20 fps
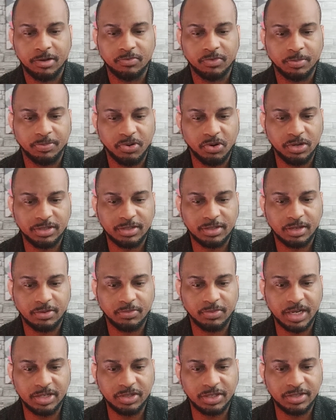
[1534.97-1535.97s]
Reports the
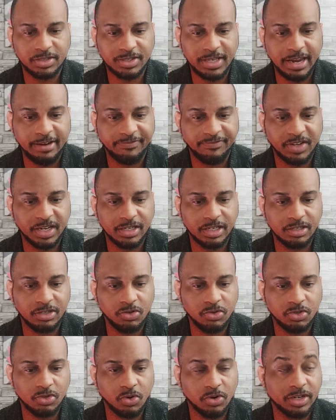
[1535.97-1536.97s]
Russian state-funded
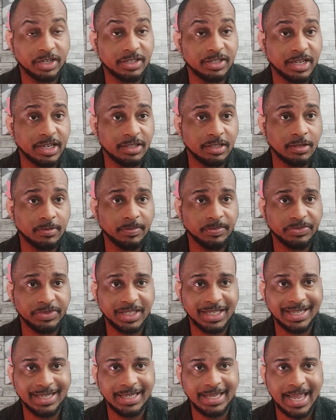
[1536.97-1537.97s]
news organization
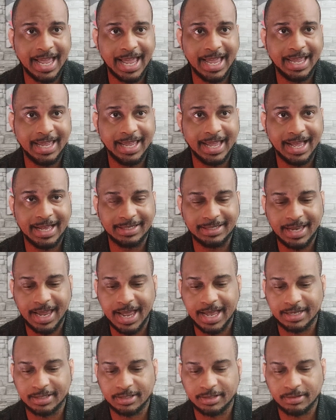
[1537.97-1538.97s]

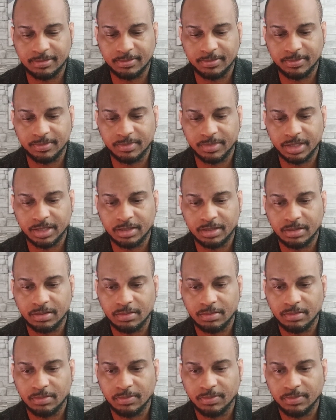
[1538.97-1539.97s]
TASS.
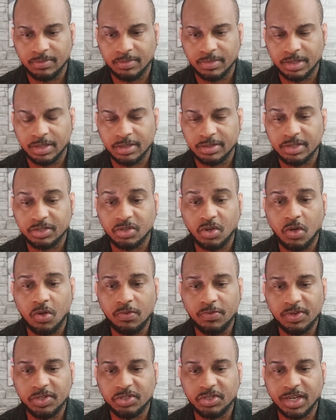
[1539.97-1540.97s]
Says
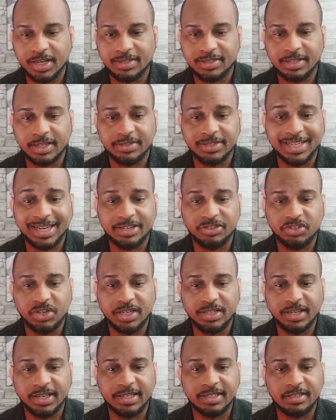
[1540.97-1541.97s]
Overchuk says the
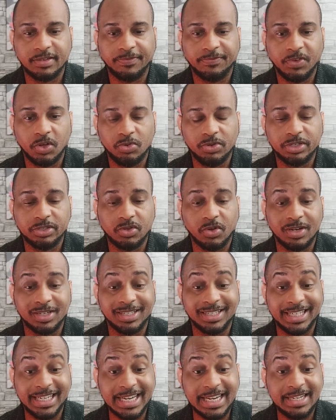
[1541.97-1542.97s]
agenda is focused
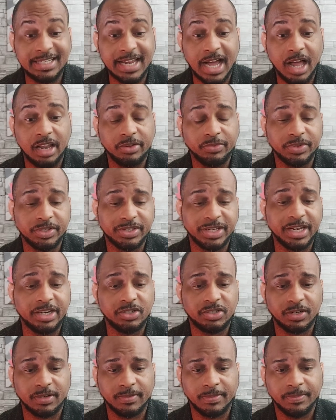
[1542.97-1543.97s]
on
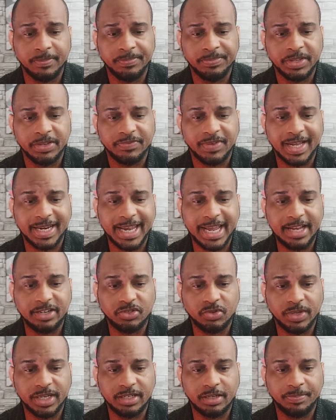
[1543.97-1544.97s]
de-dollarization,
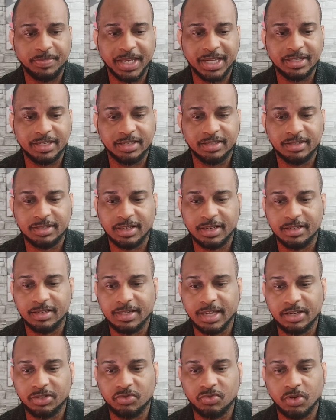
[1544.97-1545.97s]
financial independence,
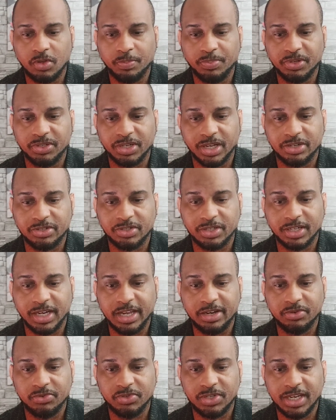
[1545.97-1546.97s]
industrial production,
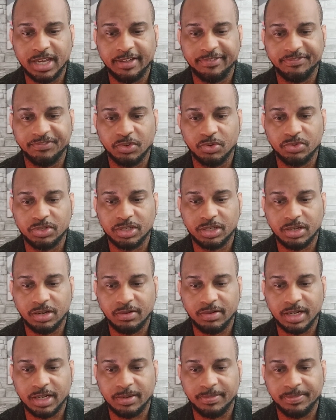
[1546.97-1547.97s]
energy, and food
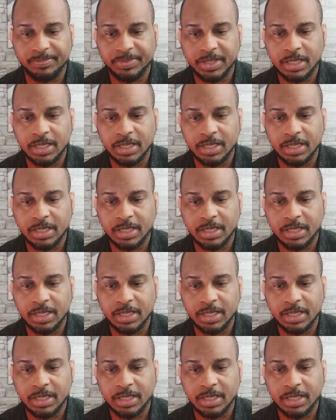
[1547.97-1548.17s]
security.